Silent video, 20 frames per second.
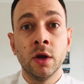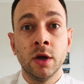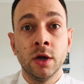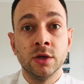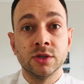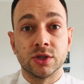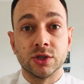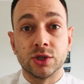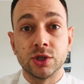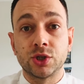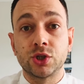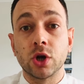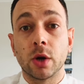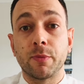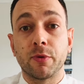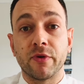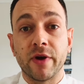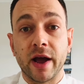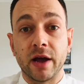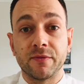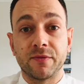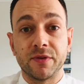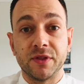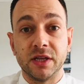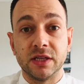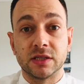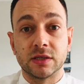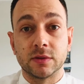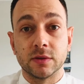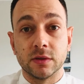So just shop around for
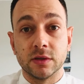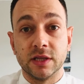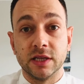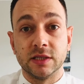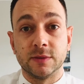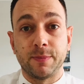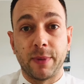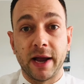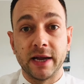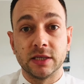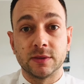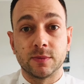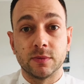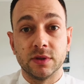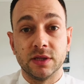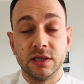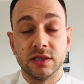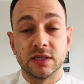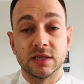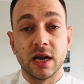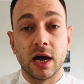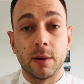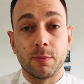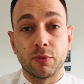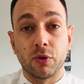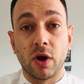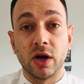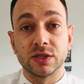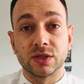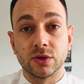this price
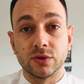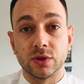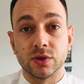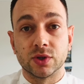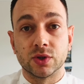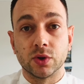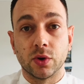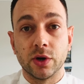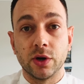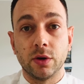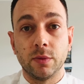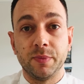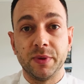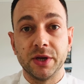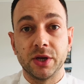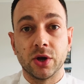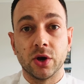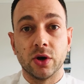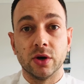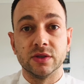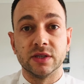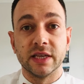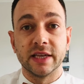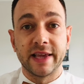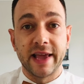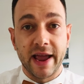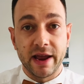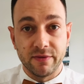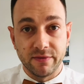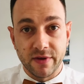on the soil, because it
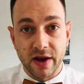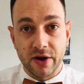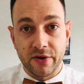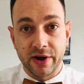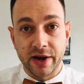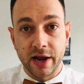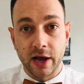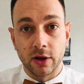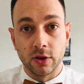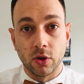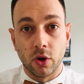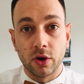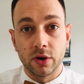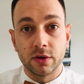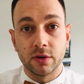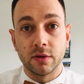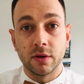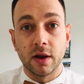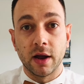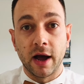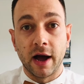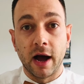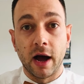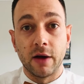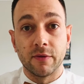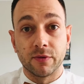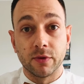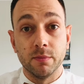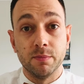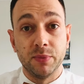can vary a
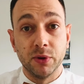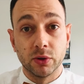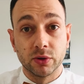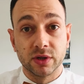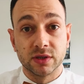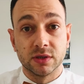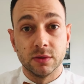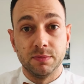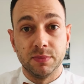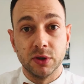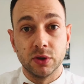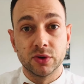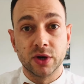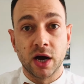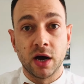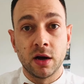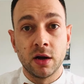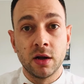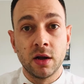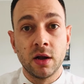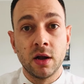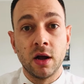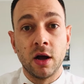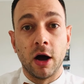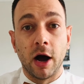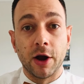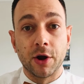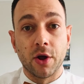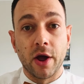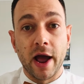lot from builder to builder.
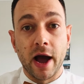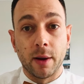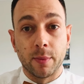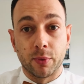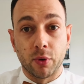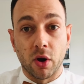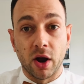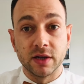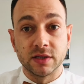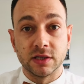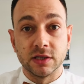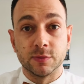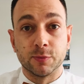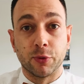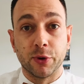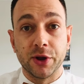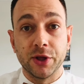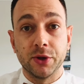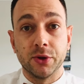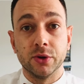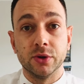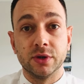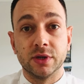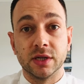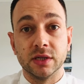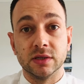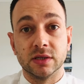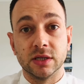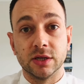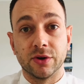I know our price is pretty good
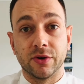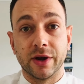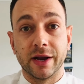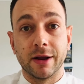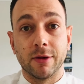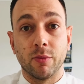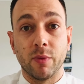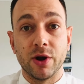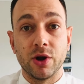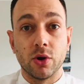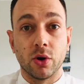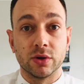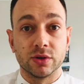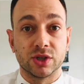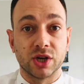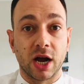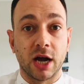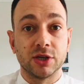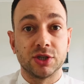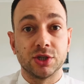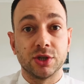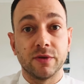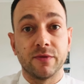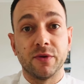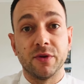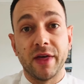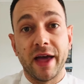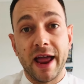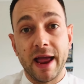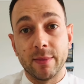considering we're not charging you
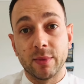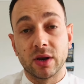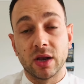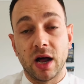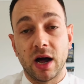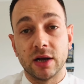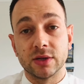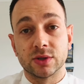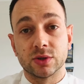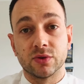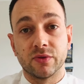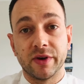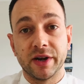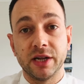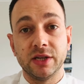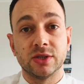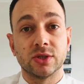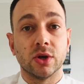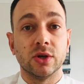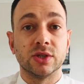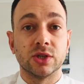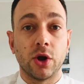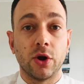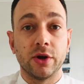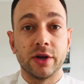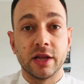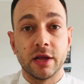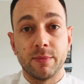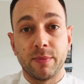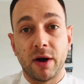for the M class already, so it's
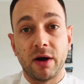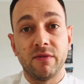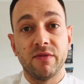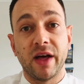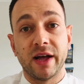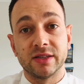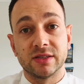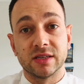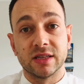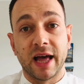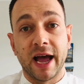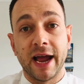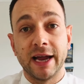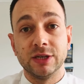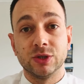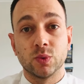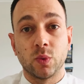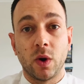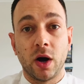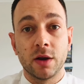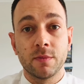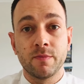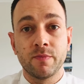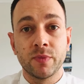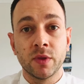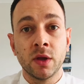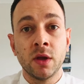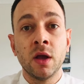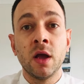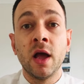only above that to the
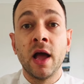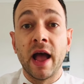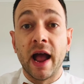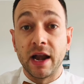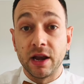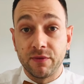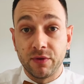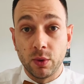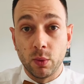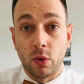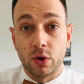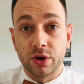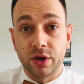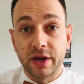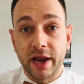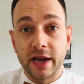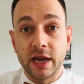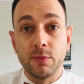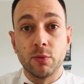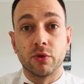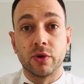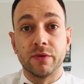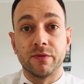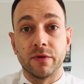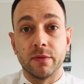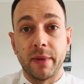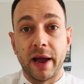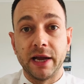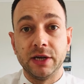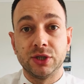H1. And if you wanted any more
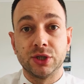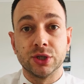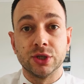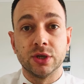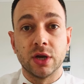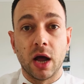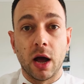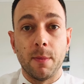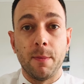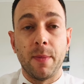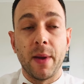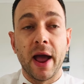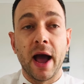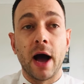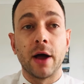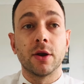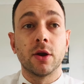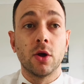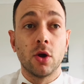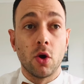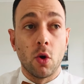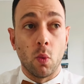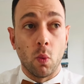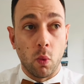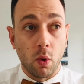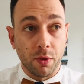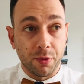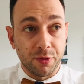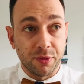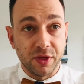information about
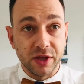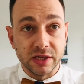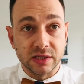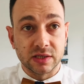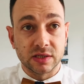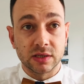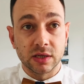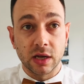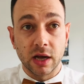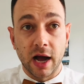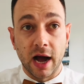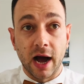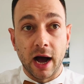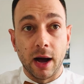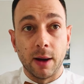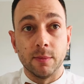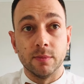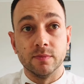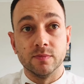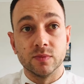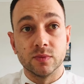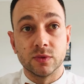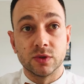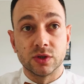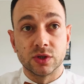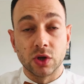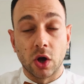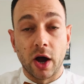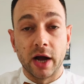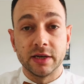what this
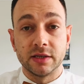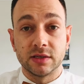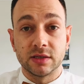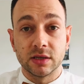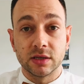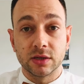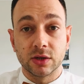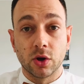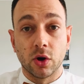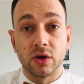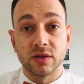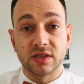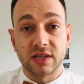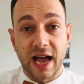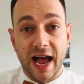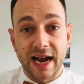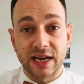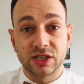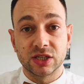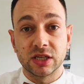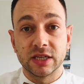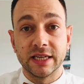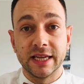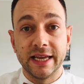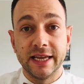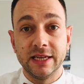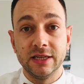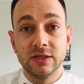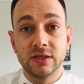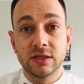site's cost actually
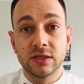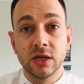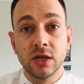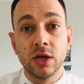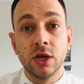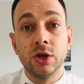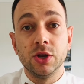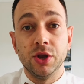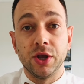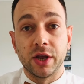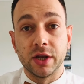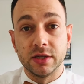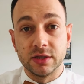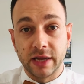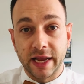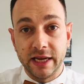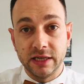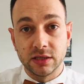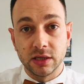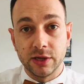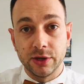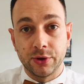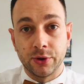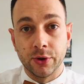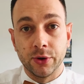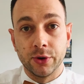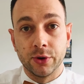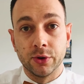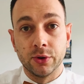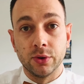is, you can easily
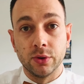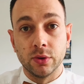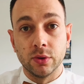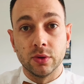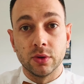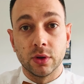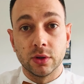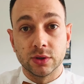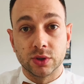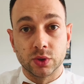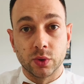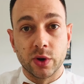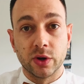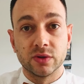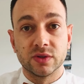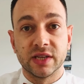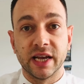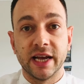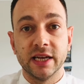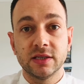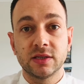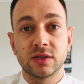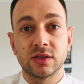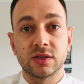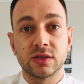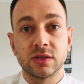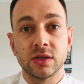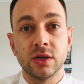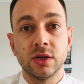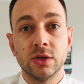Google soil
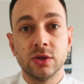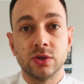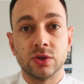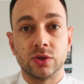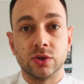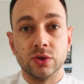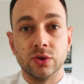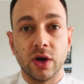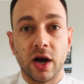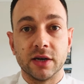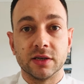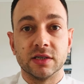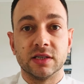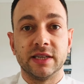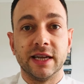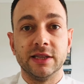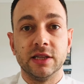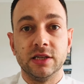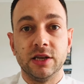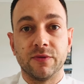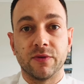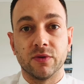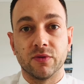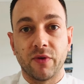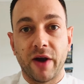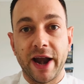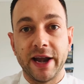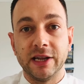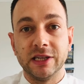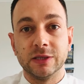tests to understand the different
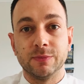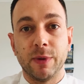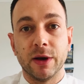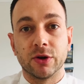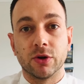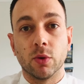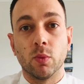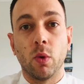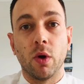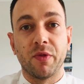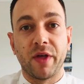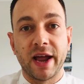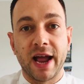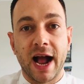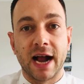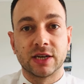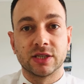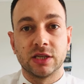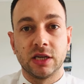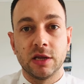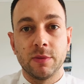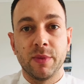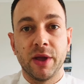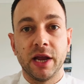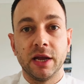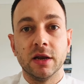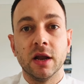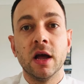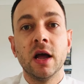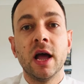ratings better and what they actually
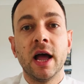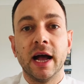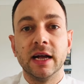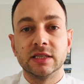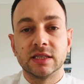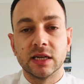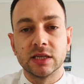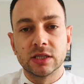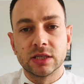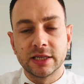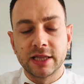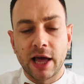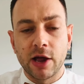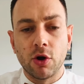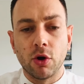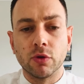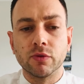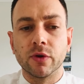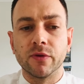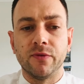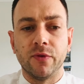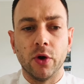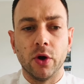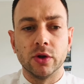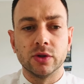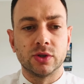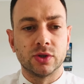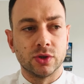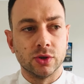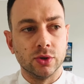mean. Essentially, they all refer
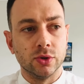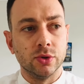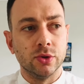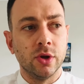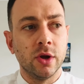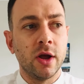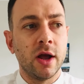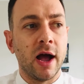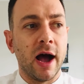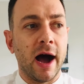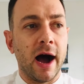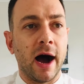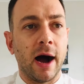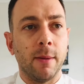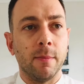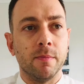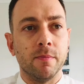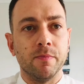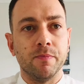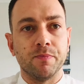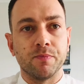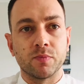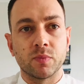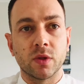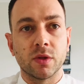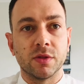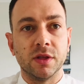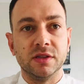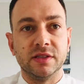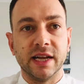to
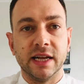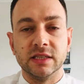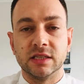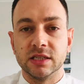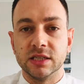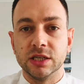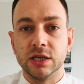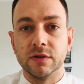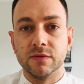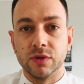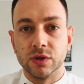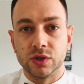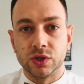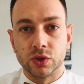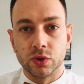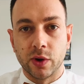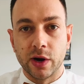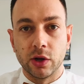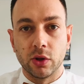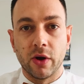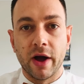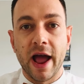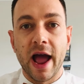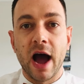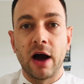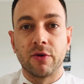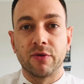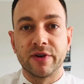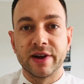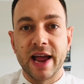the density of the soil, or
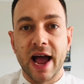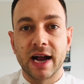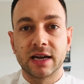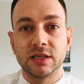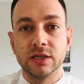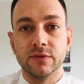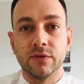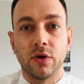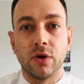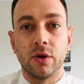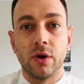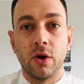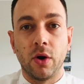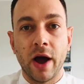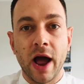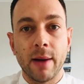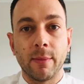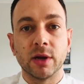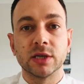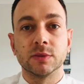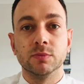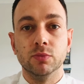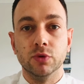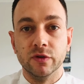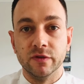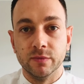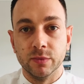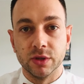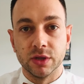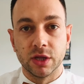how reactive or how much
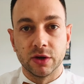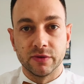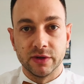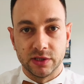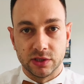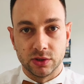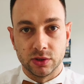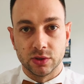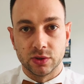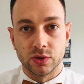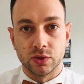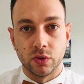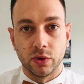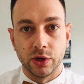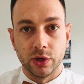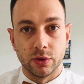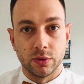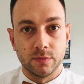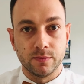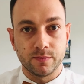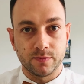movement there is in the soil.